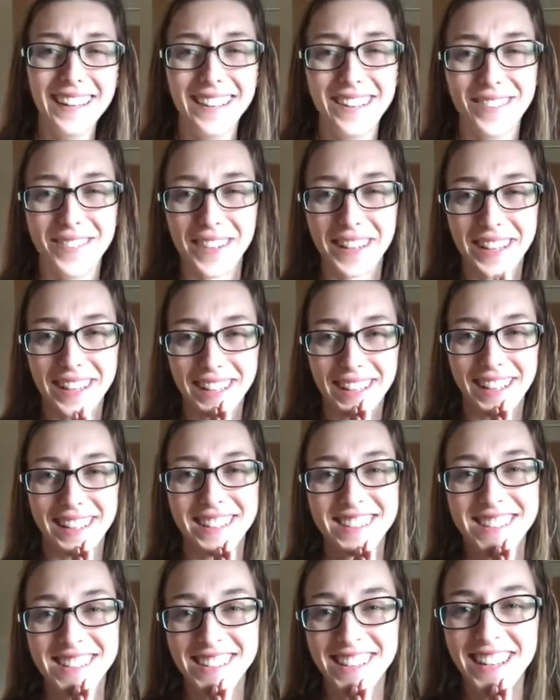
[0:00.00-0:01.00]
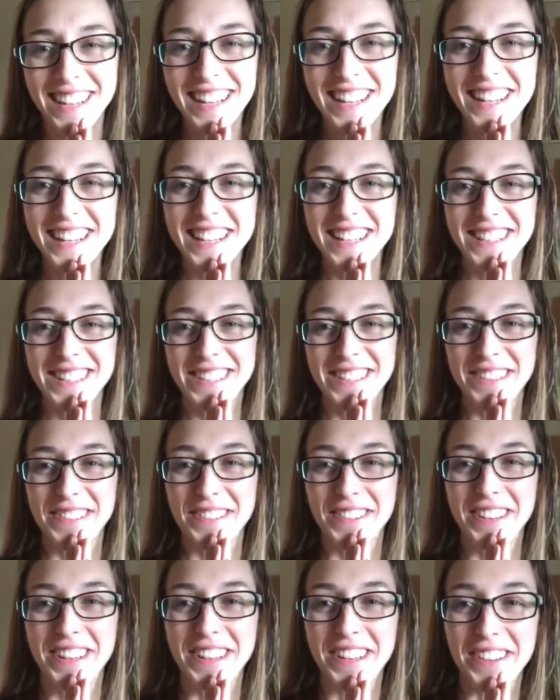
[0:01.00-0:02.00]
Oh my gosh, he's
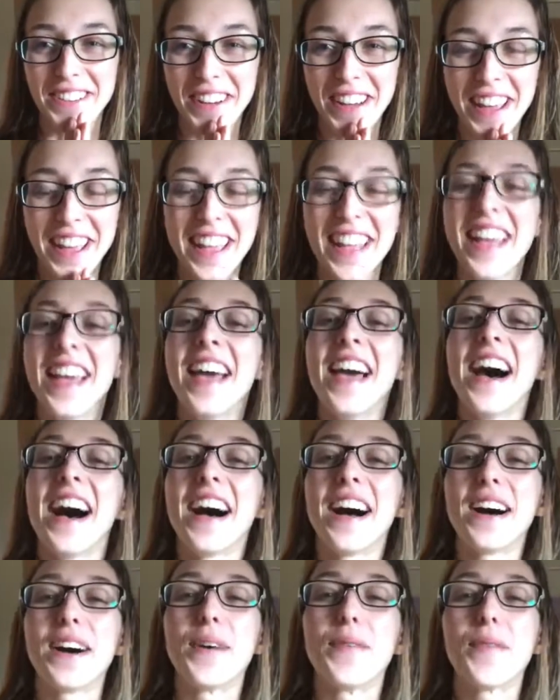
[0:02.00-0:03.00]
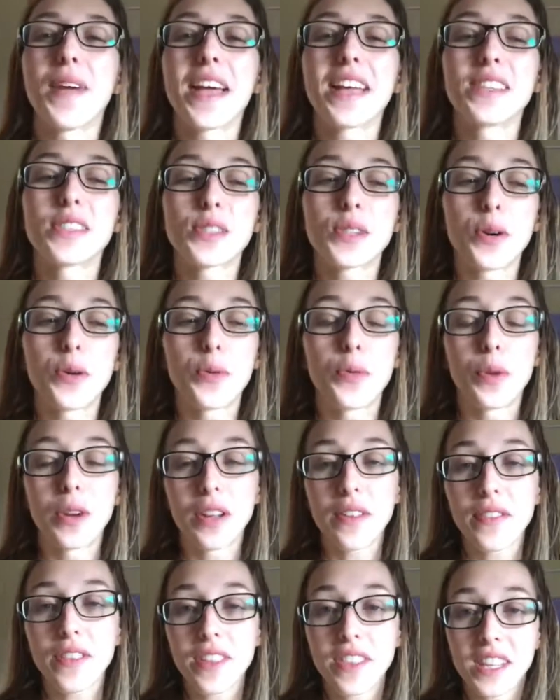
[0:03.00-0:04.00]
so cute. And so one
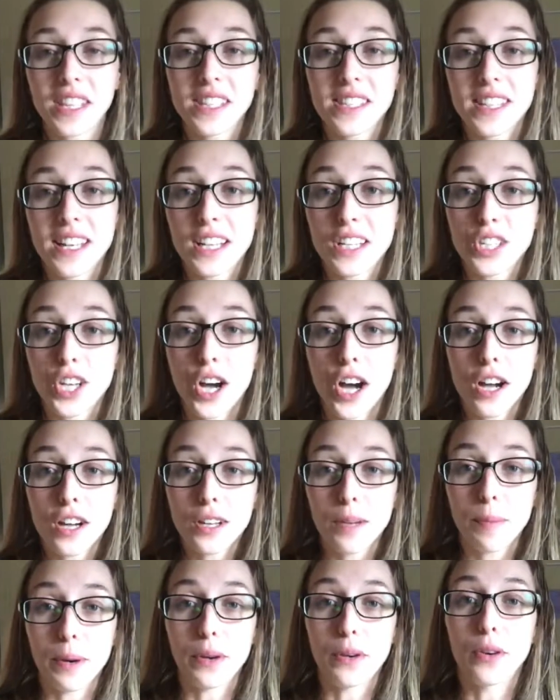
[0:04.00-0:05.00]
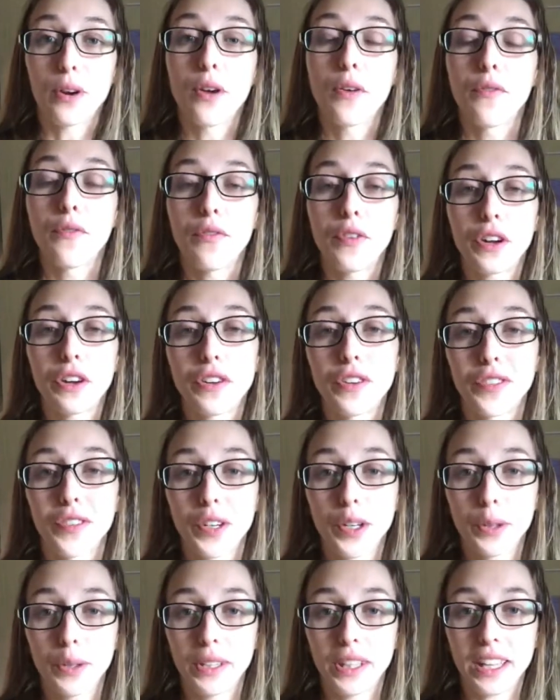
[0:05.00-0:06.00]
of the things that I talk about very
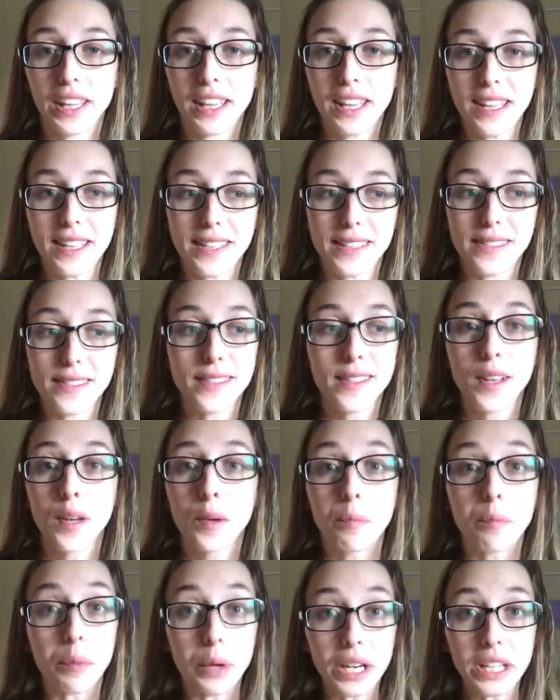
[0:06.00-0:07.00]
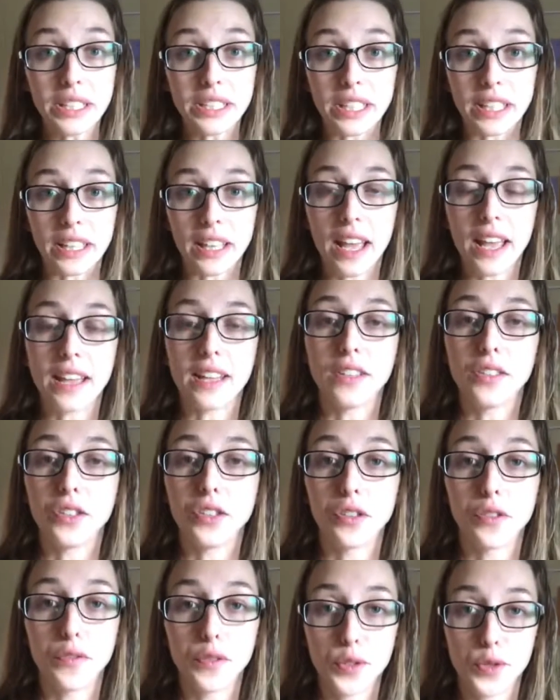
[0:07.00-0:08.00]
frequently is branding and
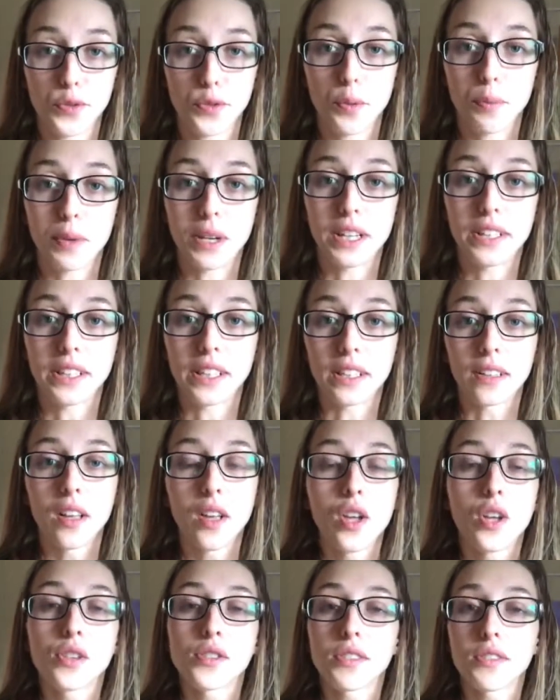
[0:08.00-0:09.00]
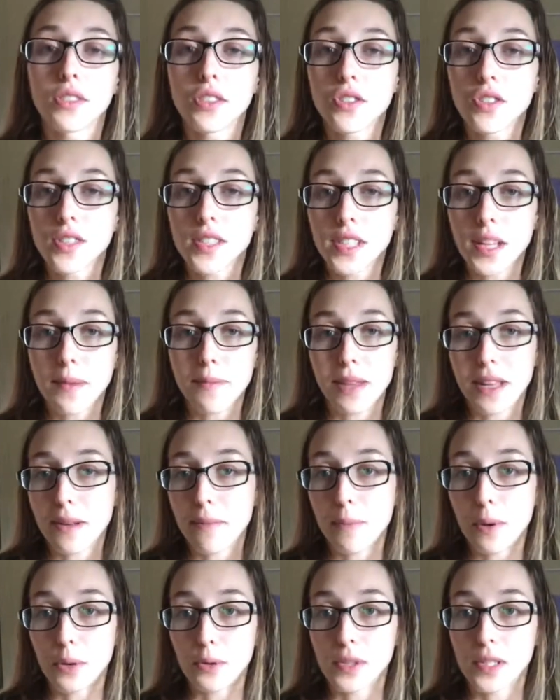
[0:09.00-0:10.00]
your visual branding. So let's just say I made a
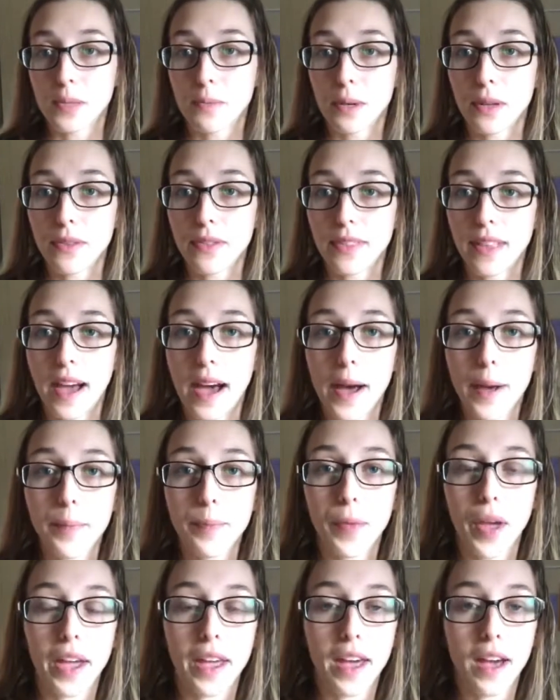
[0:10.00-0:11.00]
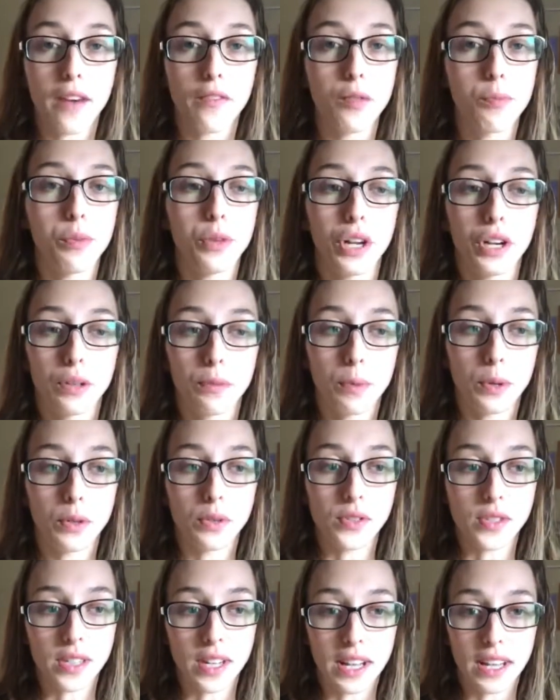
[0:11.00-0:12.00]
post about that. I have a blog
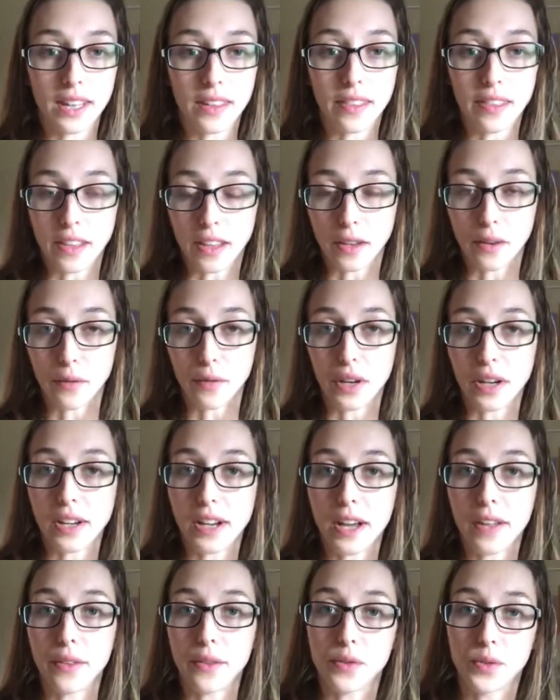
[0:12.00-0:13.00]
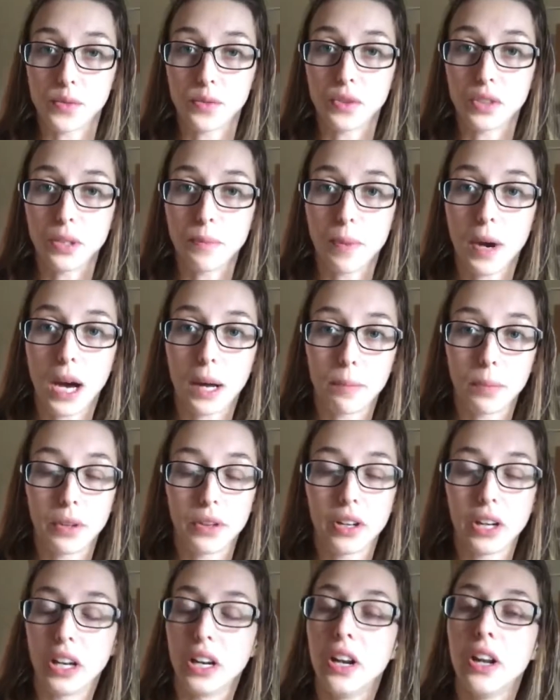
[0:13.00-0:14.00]
post that I can think of right now that was really
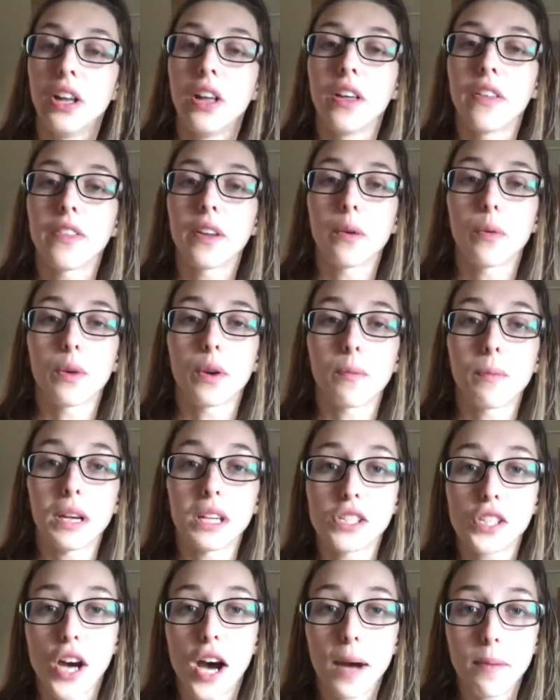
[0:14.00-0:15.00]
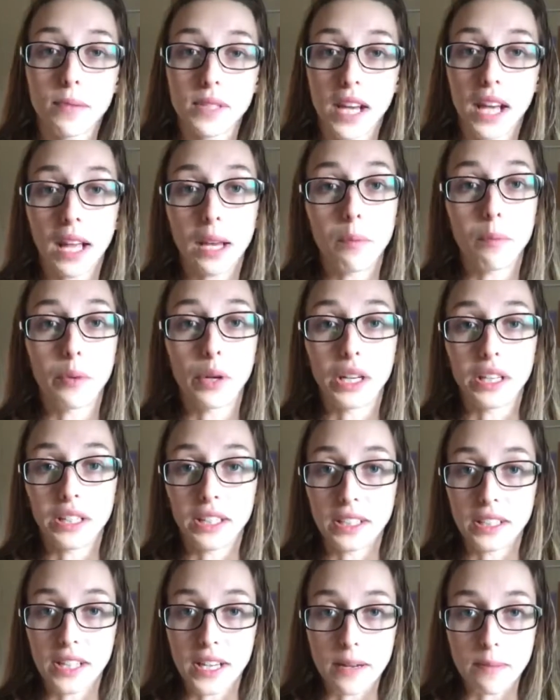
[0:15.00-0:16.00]
popular that were my top 10
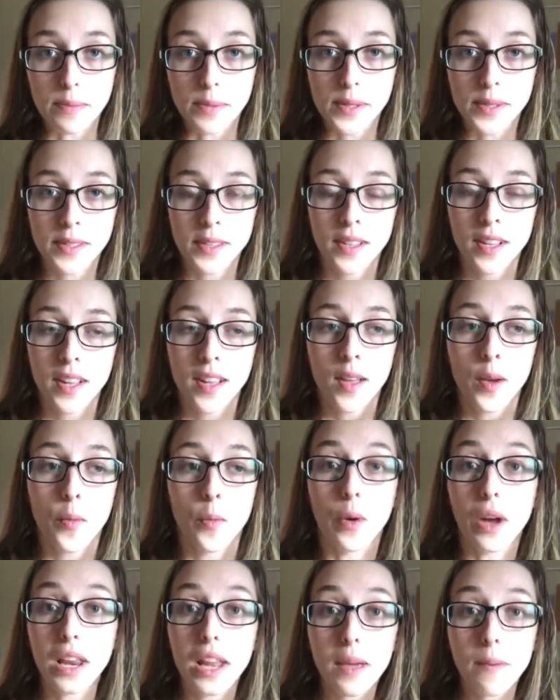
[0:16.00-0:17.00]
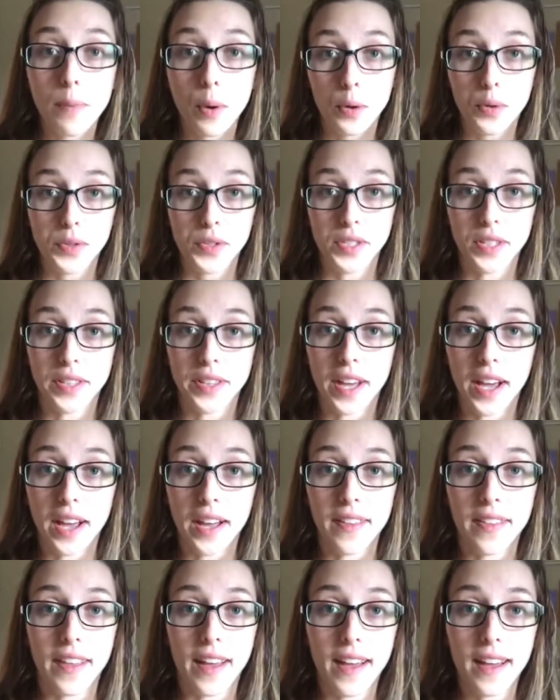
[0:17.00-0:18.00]
branding tips. When I posted
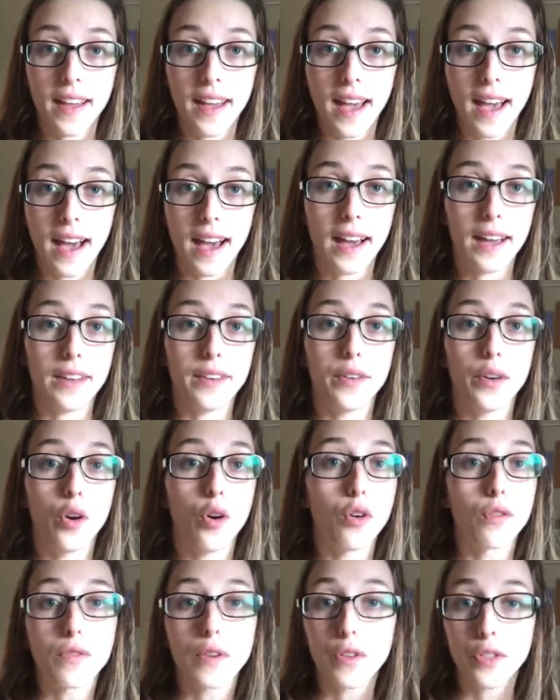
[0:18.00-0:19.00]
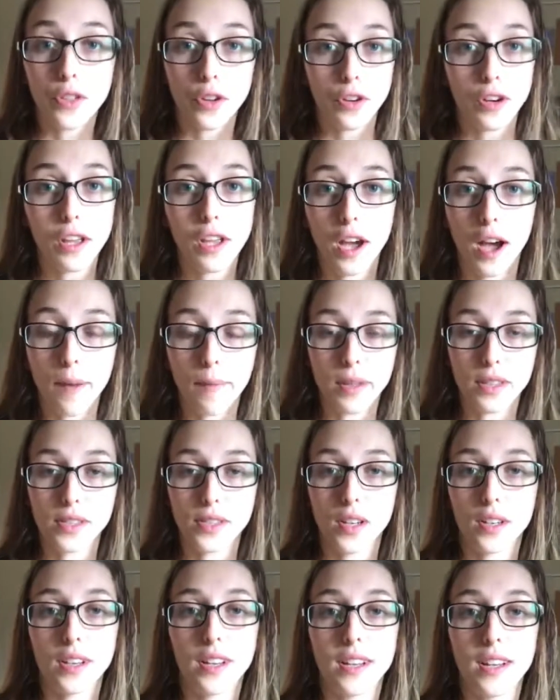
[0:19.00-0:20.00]
that, that had over 30 comments
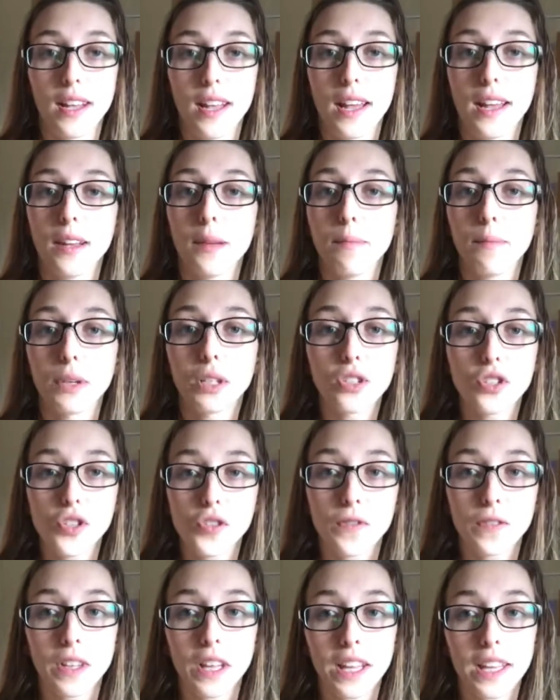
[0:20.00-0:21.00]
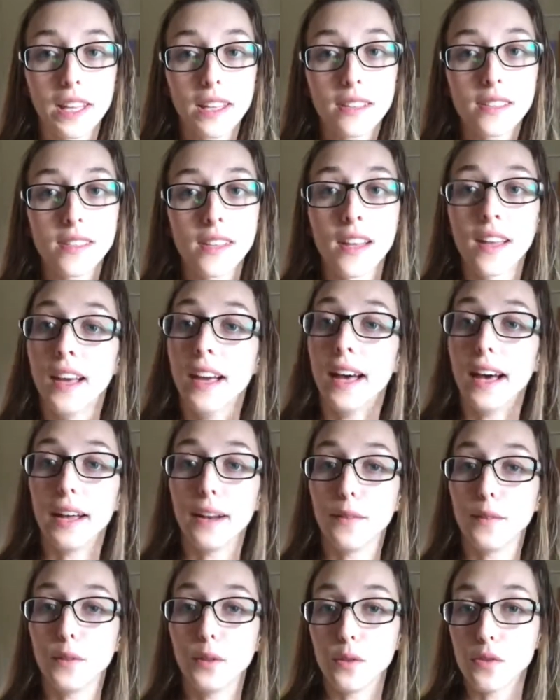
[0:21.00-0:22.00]
on it. It had a bunch of likes, it
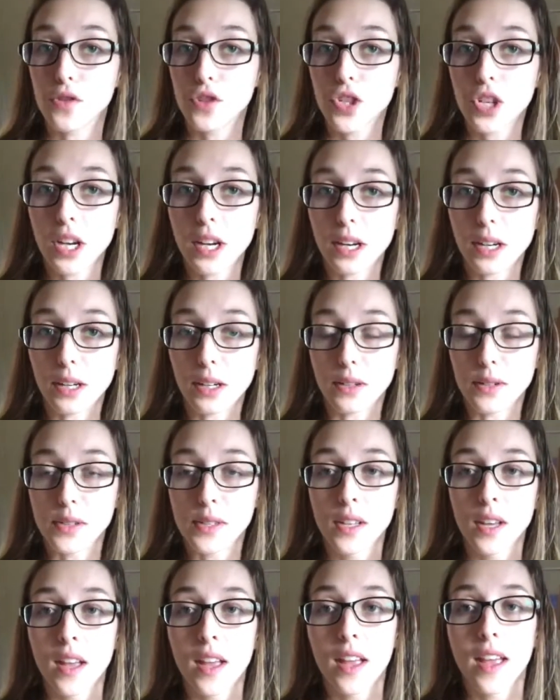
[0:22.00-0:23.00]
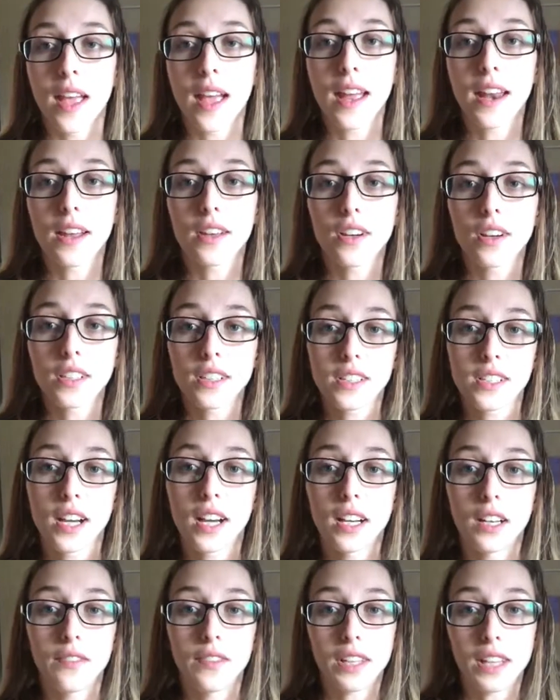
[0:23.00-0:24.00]
had a few shares, and it got a
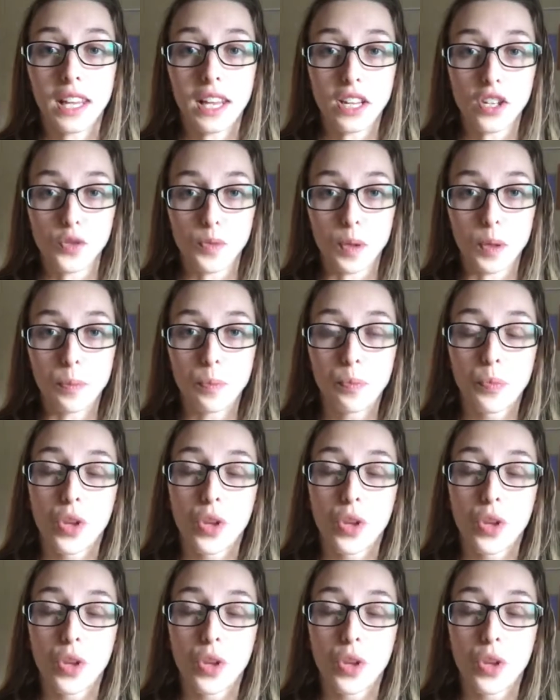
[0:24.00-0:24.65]
ton of engagement.